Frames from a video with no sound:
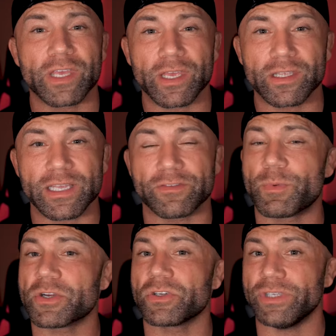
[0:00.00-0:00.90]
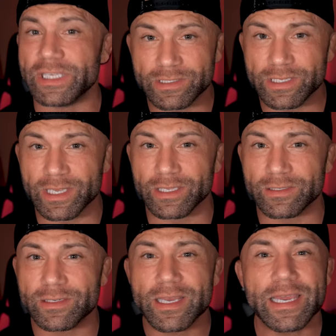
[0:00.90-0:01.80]
kids have special needs
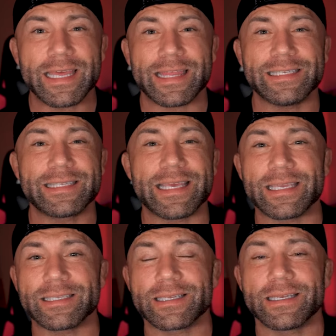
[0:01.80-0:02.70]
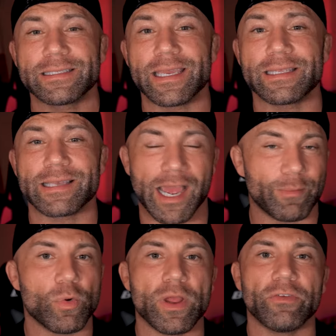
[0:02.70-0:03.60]
kids. These things take
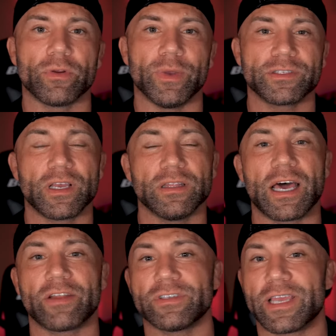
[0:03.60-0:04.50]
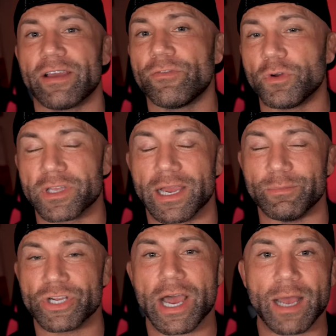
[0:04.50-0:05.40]
time away from us. A lot of us have full-time
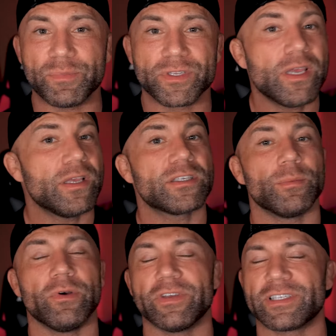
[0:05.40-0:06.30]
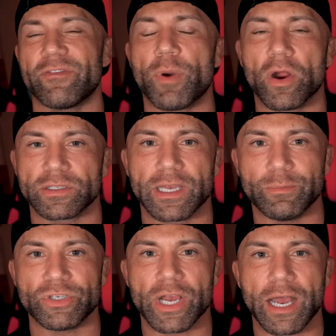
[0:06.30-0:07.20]
jobs, some of us have
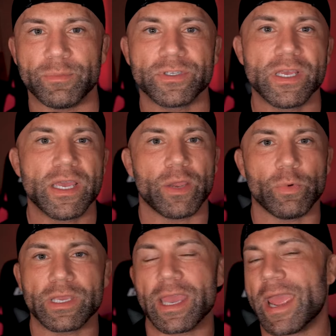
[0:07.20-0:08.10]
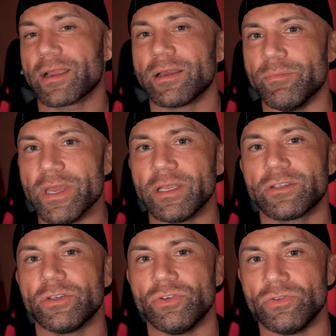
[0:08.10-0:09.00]
part-time jobs, and we can't commit
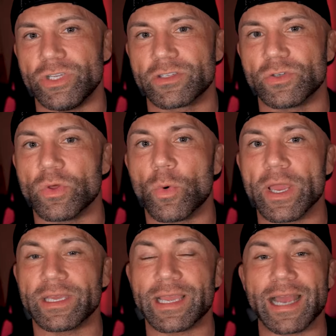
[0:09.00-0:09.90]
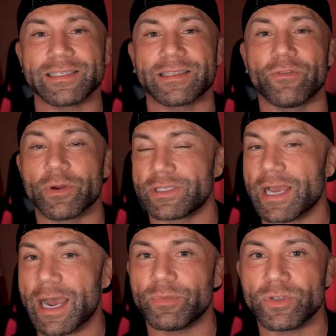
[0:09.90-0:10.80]
to jiu-jitsu the way the guys at the very
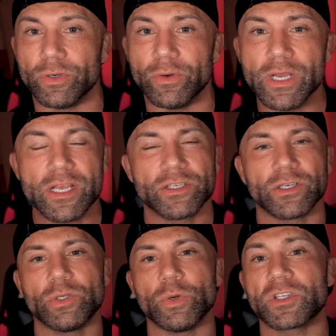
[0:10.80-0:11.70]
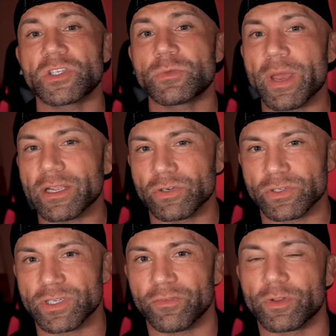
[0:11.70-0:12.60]
top do. So to expect
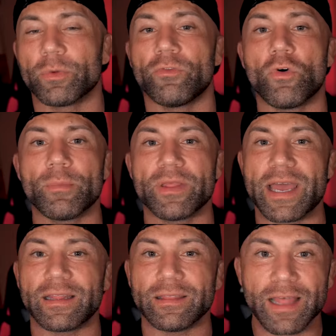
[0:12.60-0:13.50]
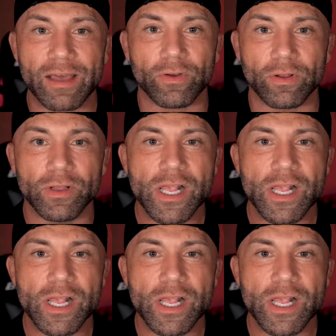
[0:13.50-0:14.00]
yourself to perform on that level